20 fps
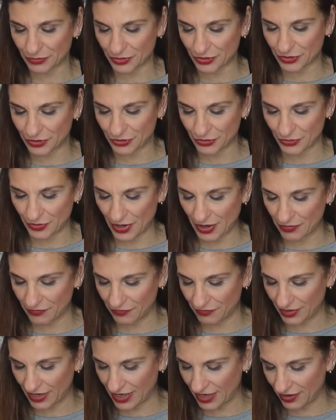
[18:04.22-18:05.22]
to do. It
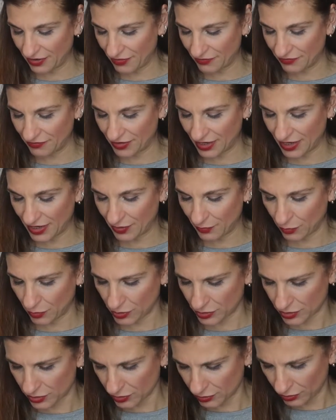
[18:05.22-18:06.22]
really, really
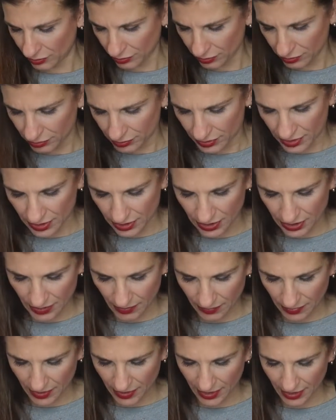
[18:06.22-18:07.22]
was. Ooh, see
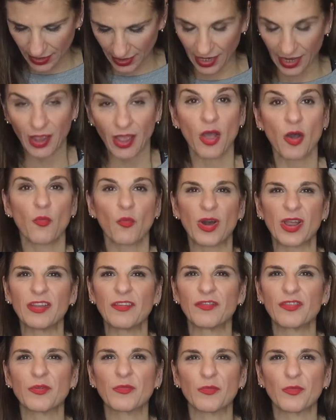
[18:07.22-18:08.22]
something in here. One
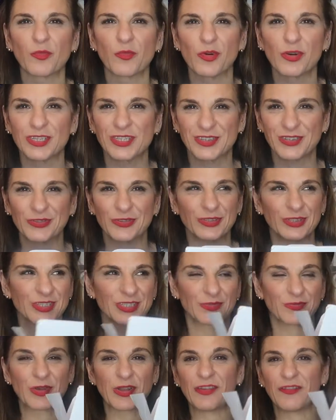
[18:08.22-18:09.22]
of
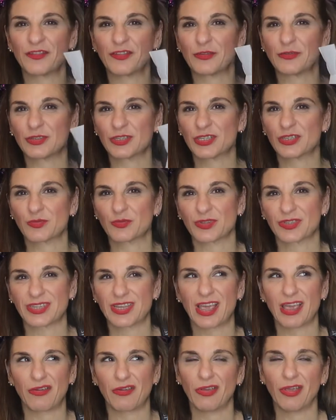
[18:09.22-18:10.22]
Yota's was
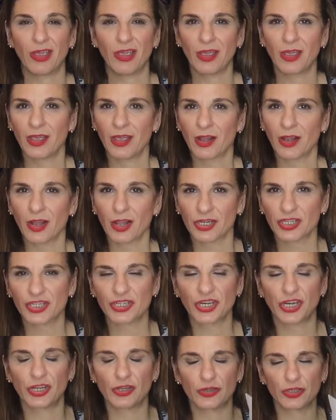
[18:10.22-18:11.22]
how
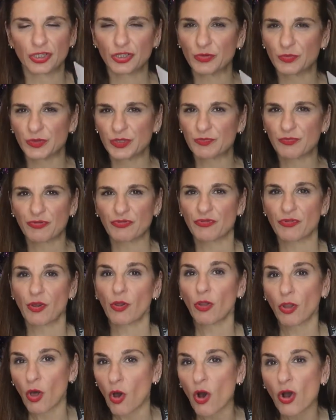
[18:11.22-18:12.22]
luxury YouTubers
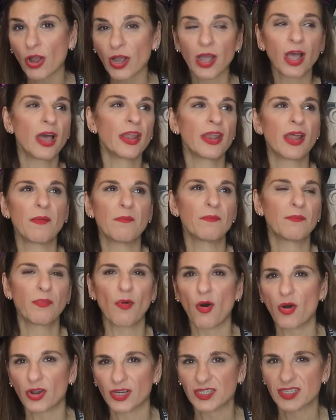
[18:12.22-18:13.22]
prolong an
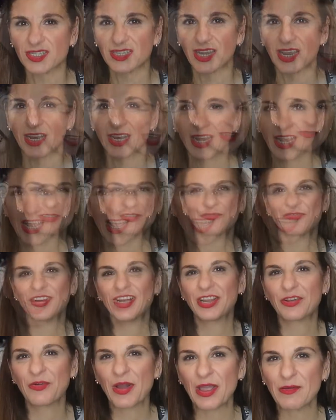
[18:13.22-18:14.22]
unboxing. It was
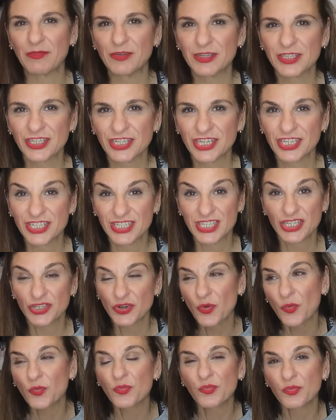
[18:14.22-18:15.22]
really quite amusing because she says,
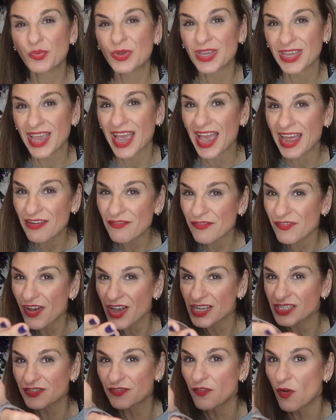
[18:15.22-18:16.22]
you know, we can
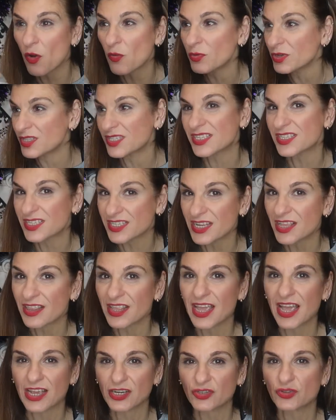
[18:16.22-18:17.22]
fast forward to see
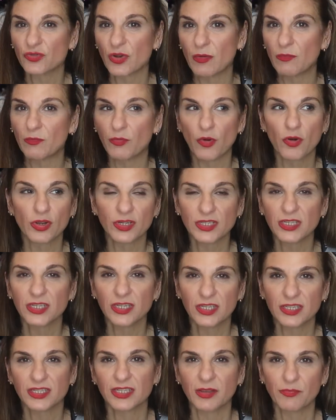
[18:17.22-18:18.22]
the actual
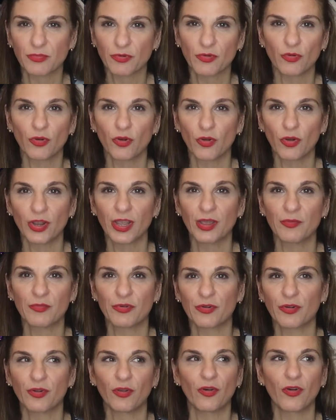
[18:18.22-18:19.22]
unboxing because they prolong it and
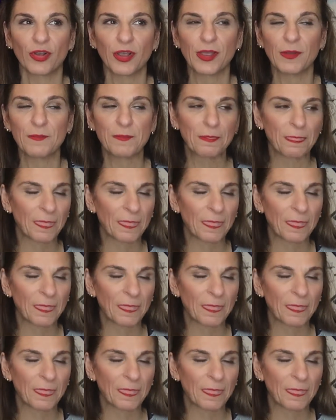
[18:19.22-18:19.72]
prolong it.